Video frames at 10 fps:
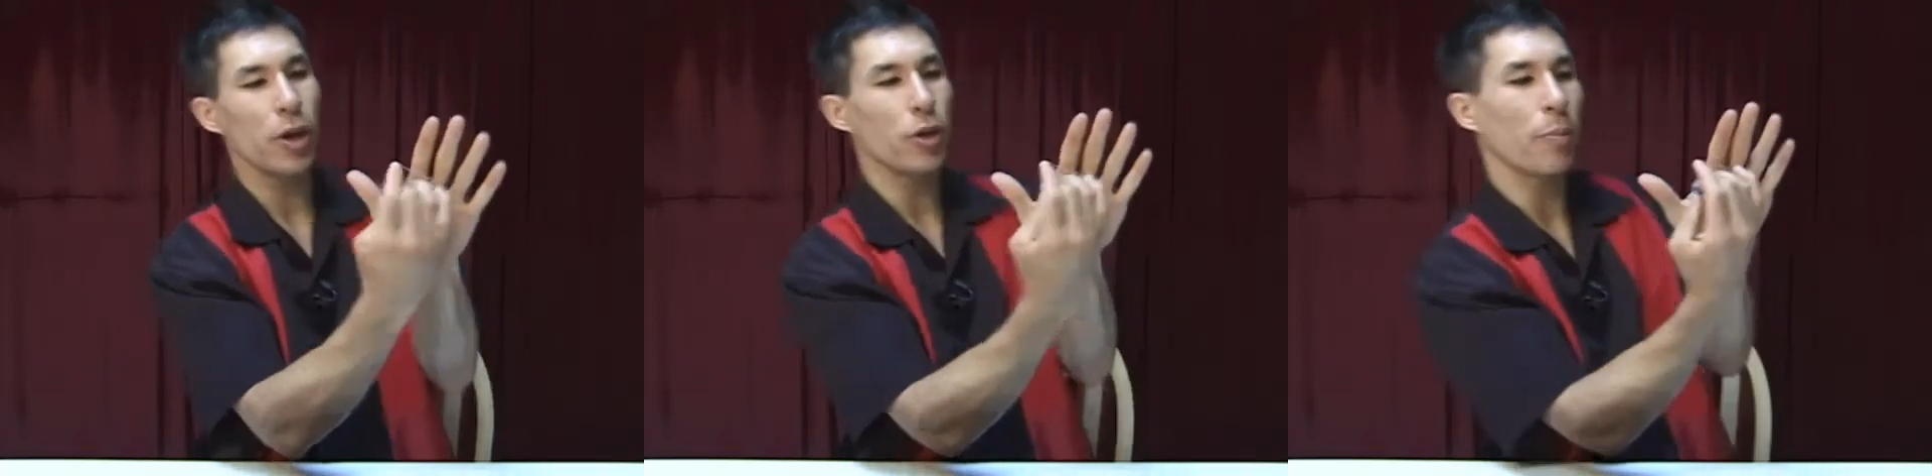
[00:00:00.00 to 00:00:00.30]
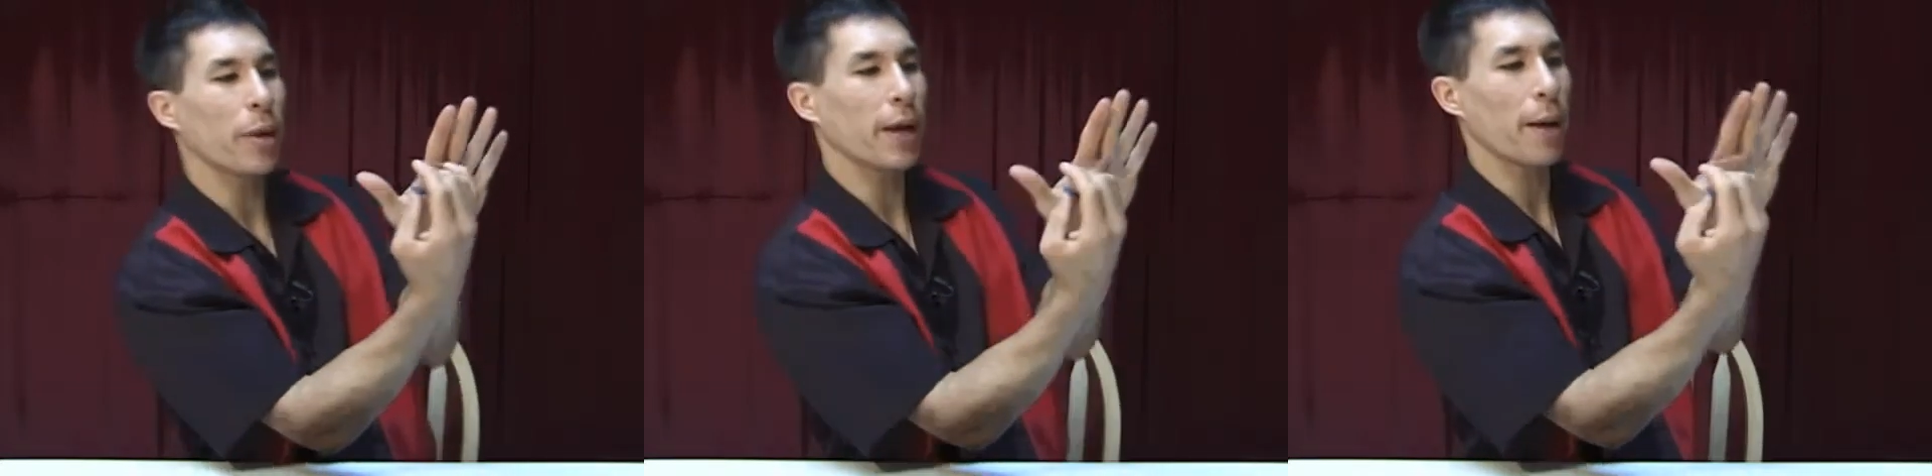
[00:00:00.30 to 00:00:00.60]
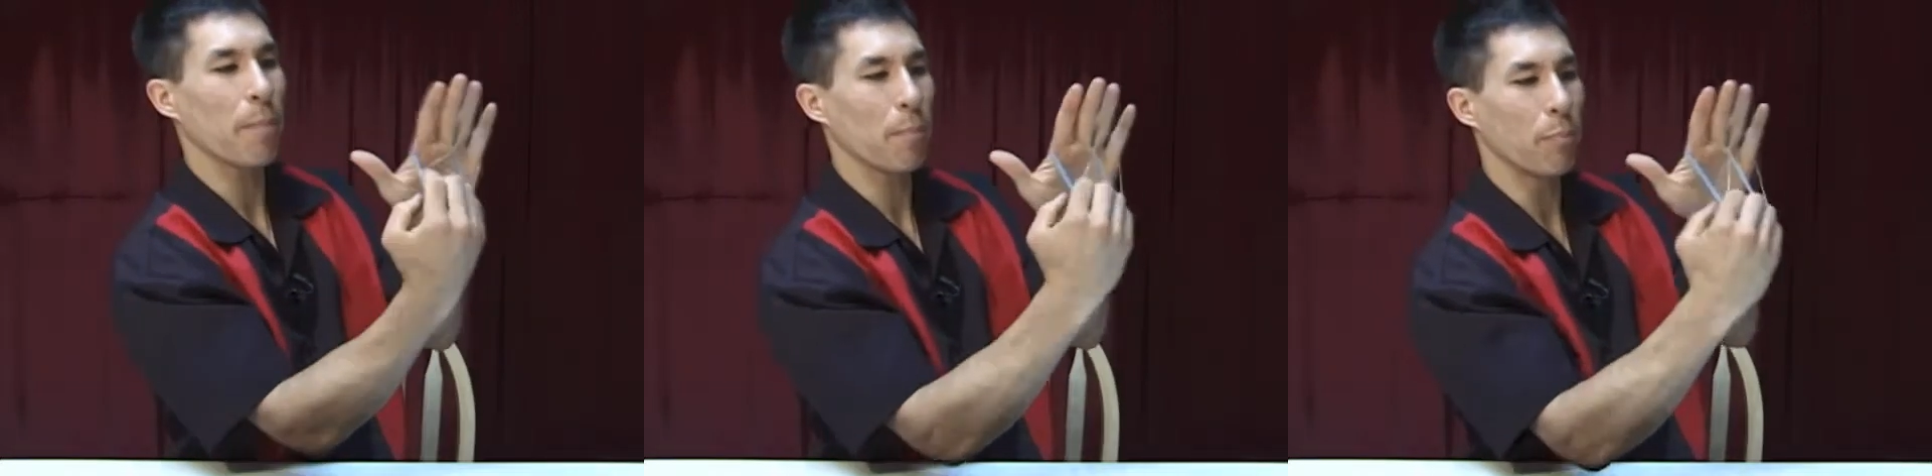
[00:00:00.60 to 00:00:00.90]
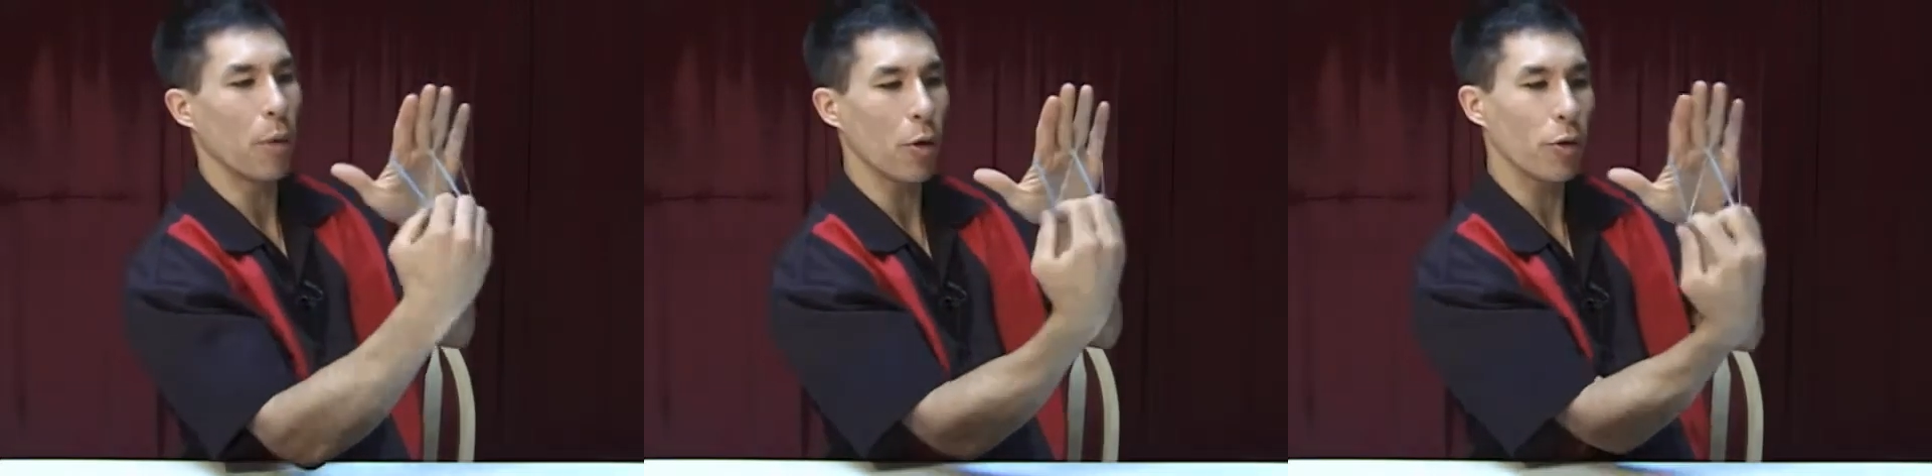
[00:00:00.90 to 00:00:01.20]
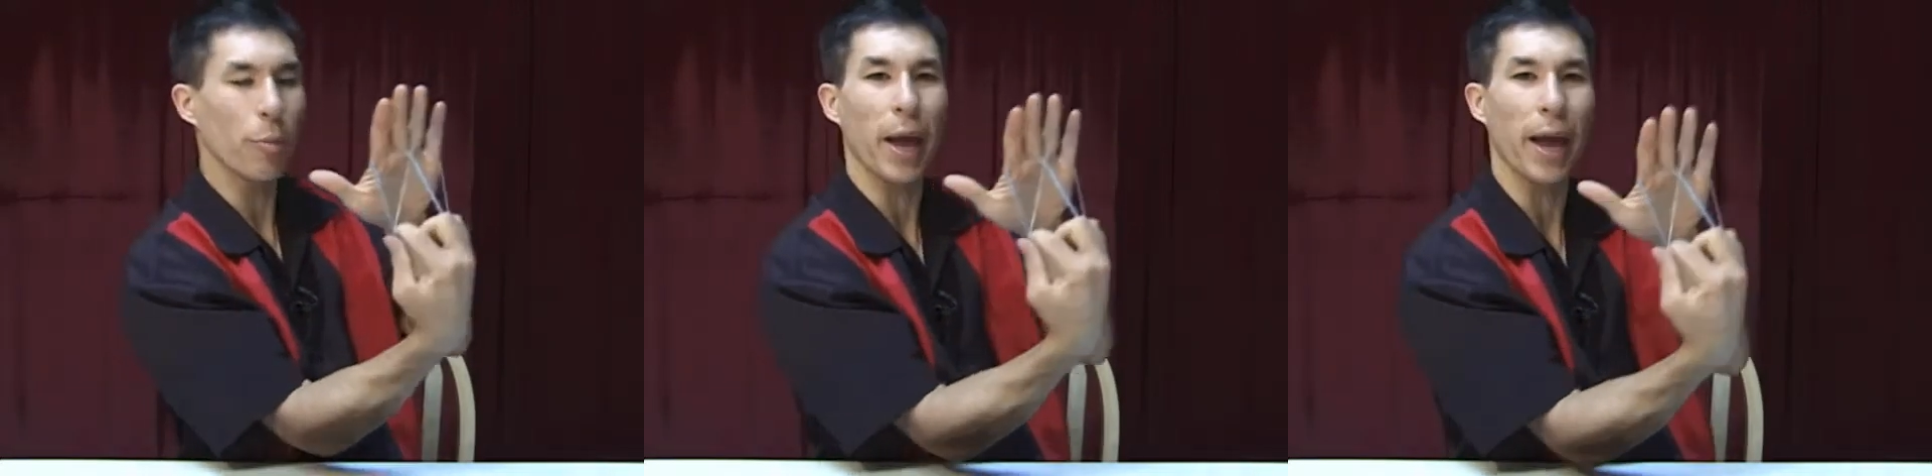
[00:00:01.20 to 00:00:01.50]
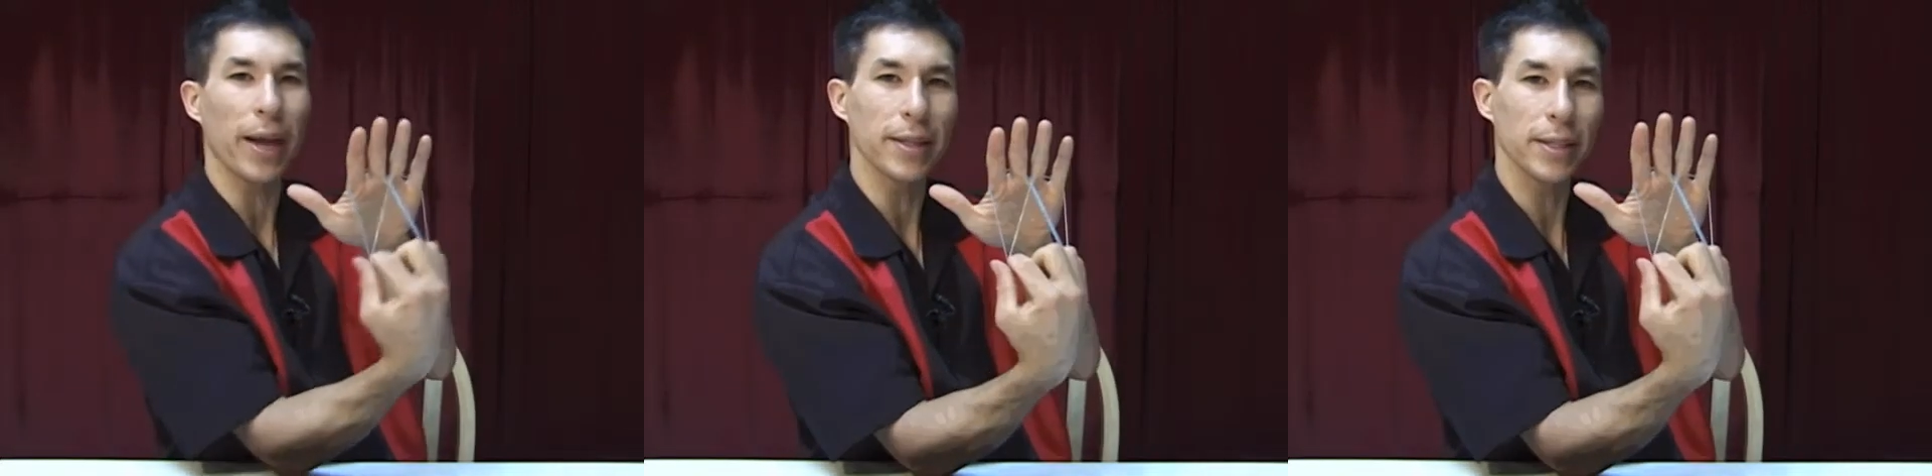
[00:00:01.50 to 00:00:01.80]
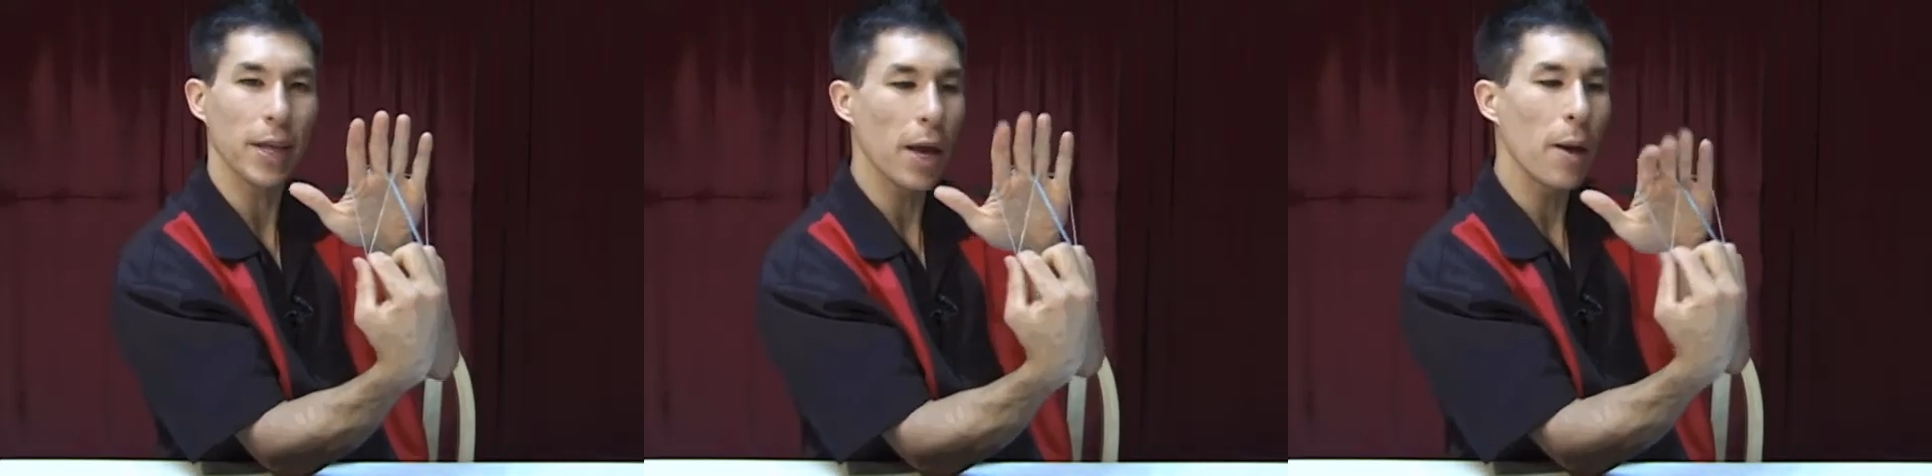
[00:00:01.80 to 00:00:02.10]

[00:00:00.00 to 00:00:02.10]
you pick up both bands,